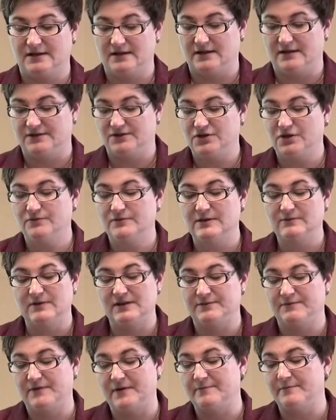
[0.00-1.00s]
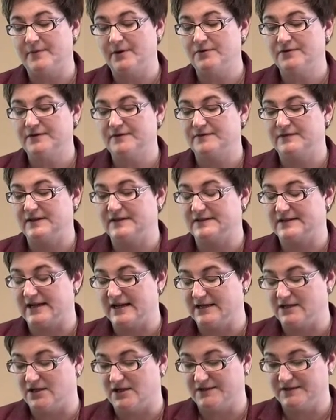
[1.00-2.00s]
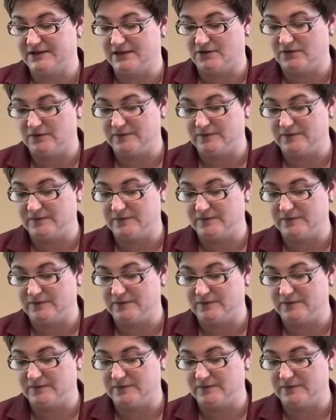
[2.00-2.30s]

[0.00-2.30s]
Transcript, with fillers: uh, children with, from both of these diagnostic